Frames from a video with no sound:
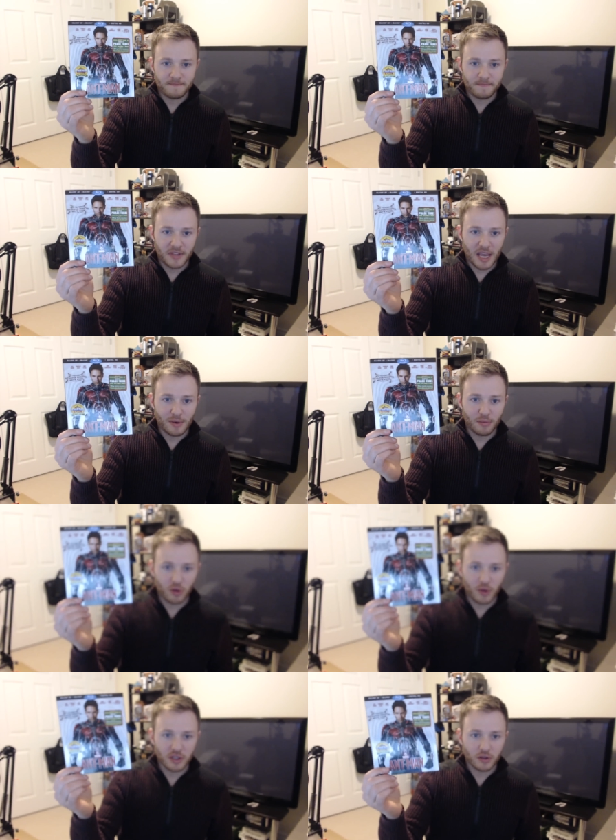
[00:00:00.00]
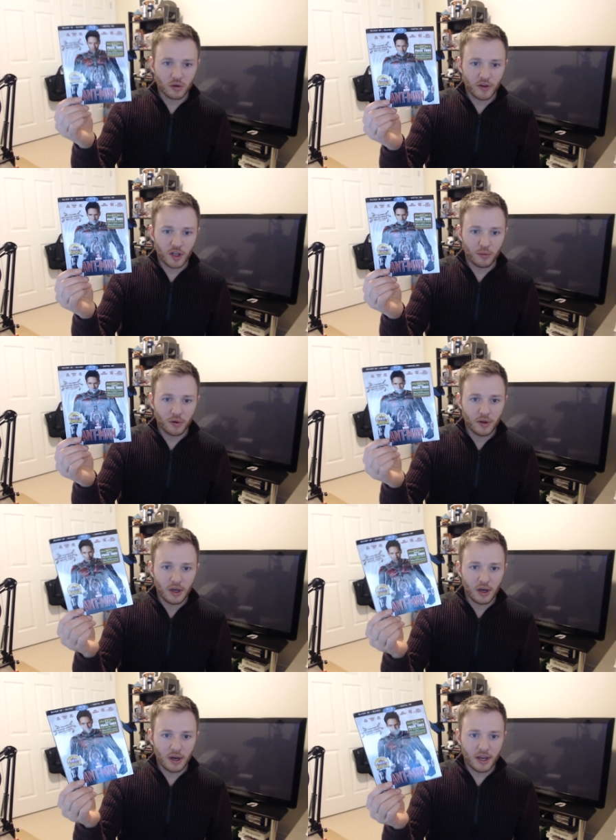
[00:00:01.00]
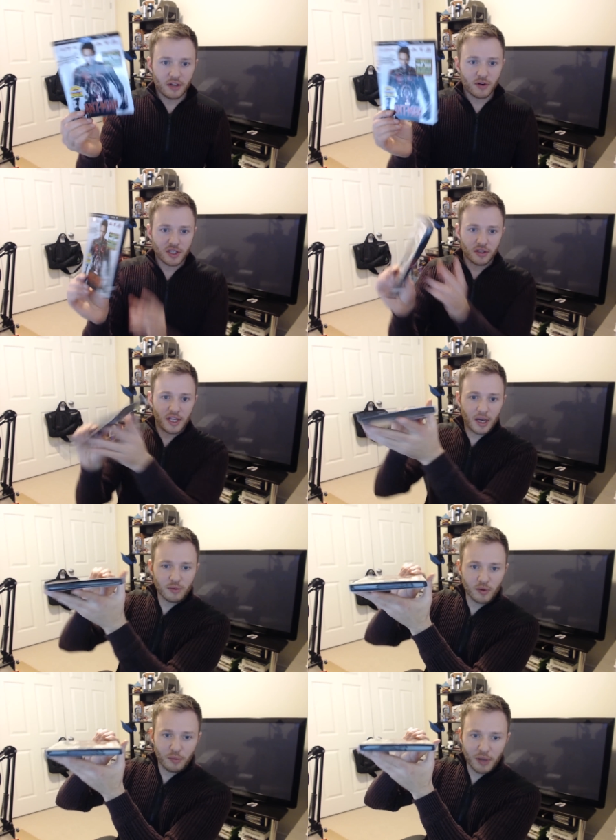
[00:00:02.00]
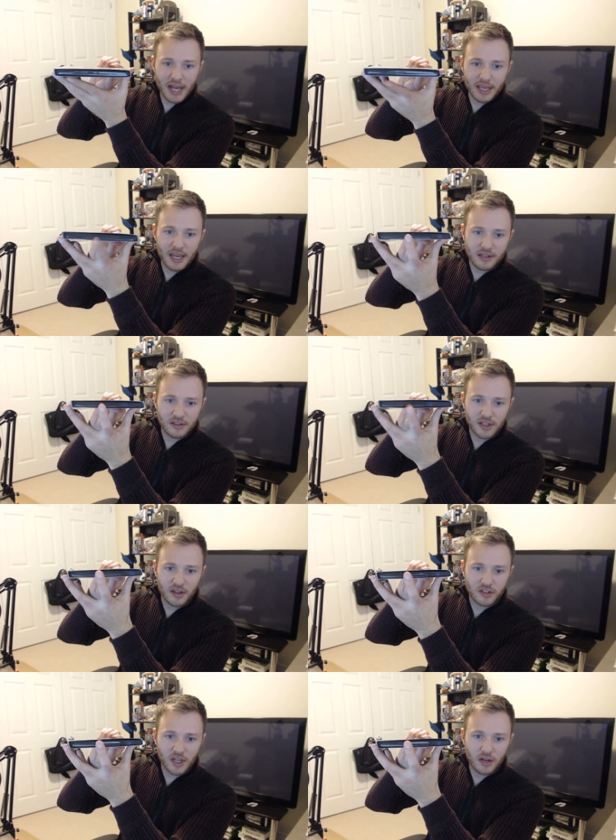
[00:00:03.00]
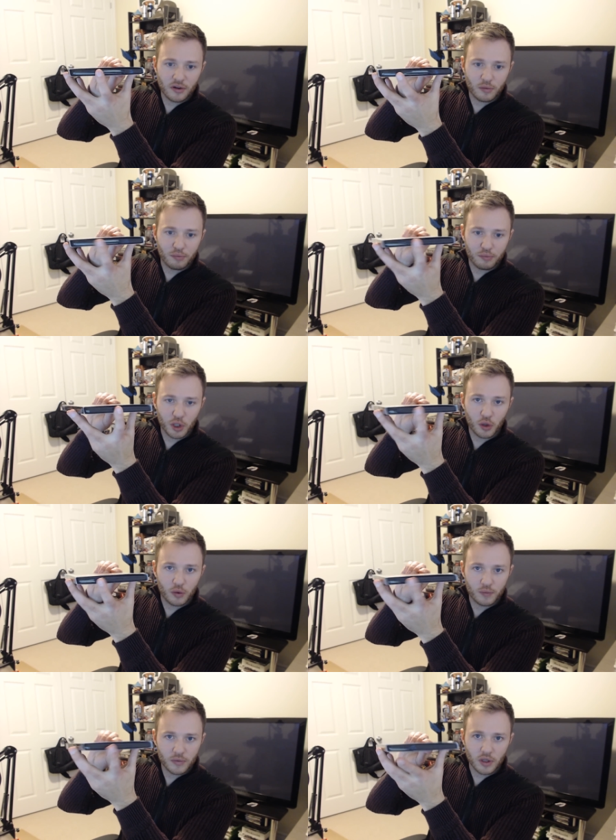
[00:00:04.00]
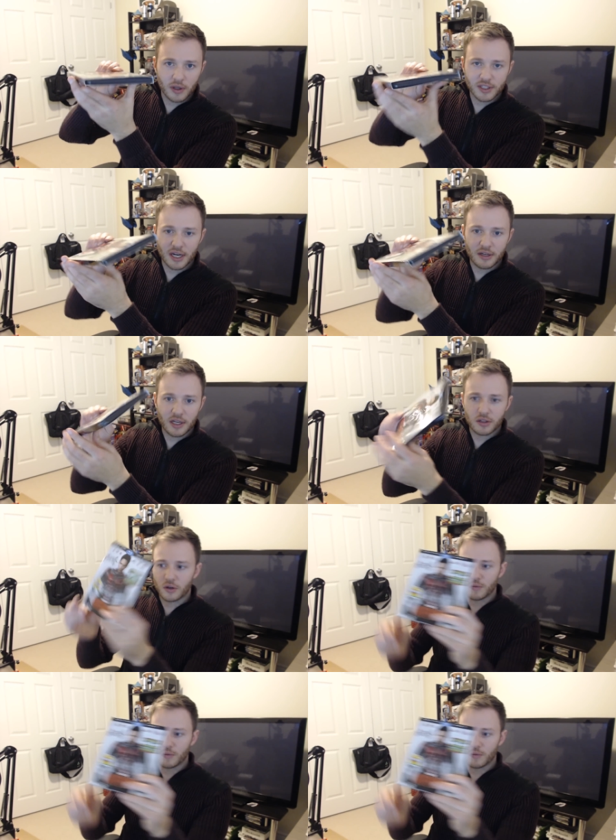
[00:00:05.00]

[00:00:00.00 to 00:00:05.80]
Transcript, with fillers: the Ant-Man Blu-ray is also available. Uh, interestingly, it comes with a black case instead of the standard blue, so that's kind of neat too.